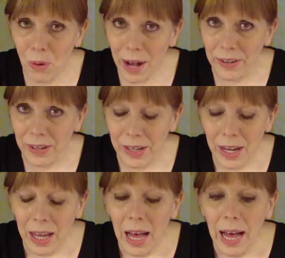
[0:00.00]
water.
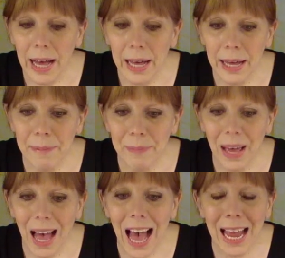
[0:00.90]
I
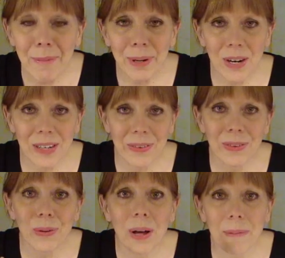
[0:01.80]
am an
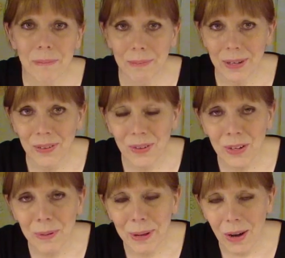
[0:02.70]
artist, so I'm
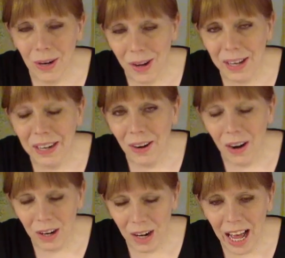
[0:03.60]
concerned about
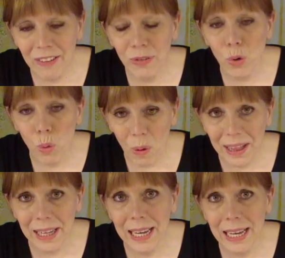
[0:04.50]
archival
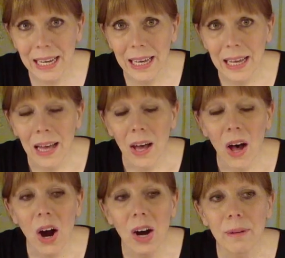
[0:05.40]
quality
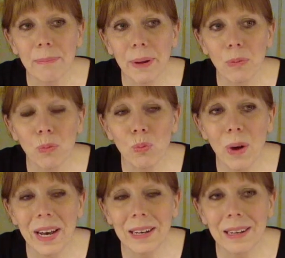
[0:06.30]
art, but
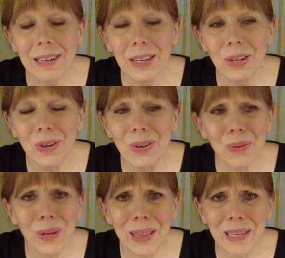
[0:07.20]
when you're
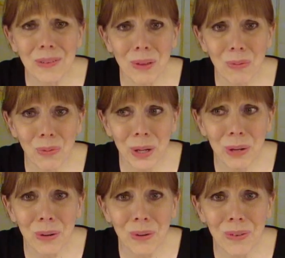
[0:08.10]
doing things with
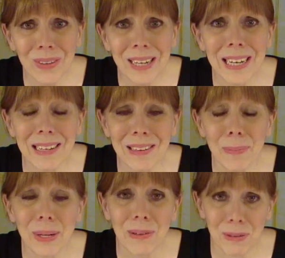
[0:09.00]
4-year-olds, it needs to
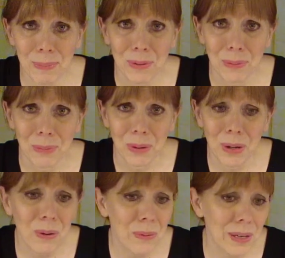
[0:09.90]
be disposable.
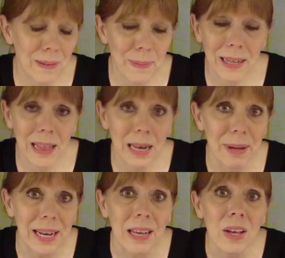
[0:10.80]
You don't want to spend a lot of
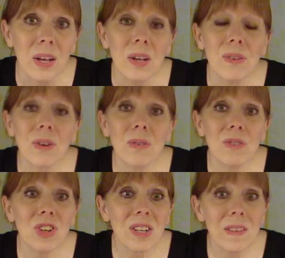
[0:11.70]
money.
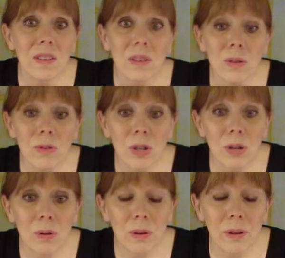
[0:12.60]
So just dilute
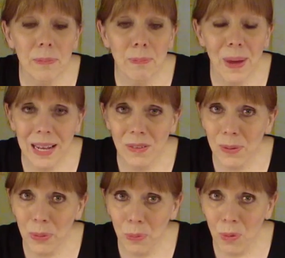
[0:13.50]
your paints
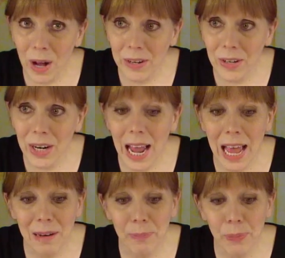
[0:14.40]
with water
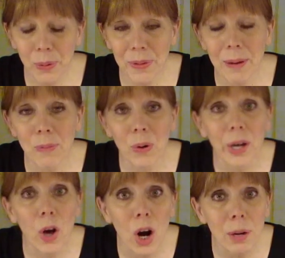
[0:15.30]
and pour them
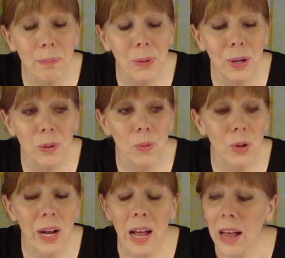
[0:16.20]
on cardboard,
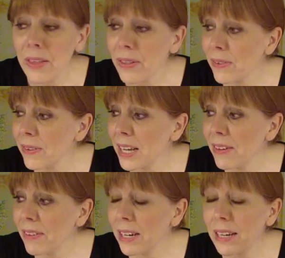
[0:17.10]
or there's
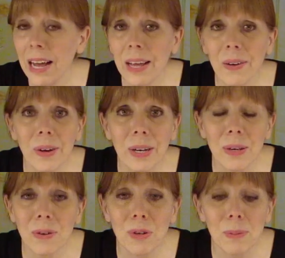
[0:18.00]
even a guy on
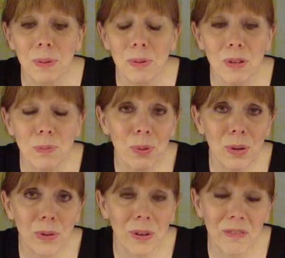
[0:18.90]
YouTube who just
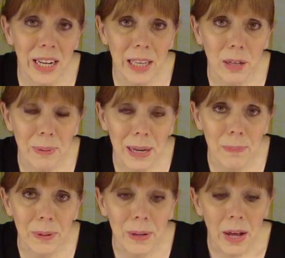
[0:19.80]
pours on regular
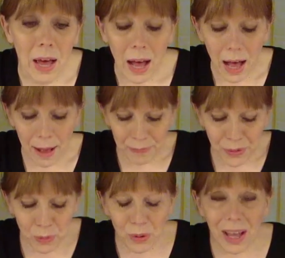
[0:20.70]
paper.
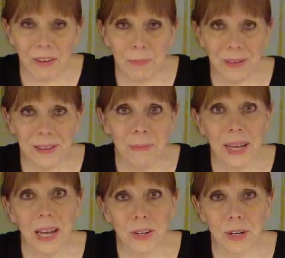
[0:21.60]
You will have to put
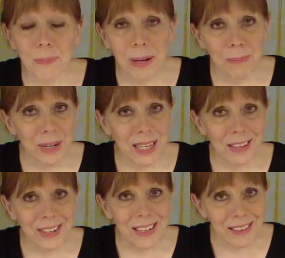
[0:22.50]
something under your paper to
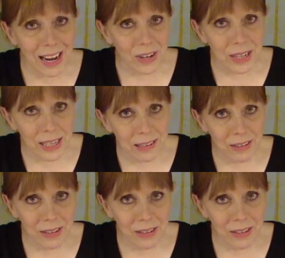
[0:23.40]
give it integrity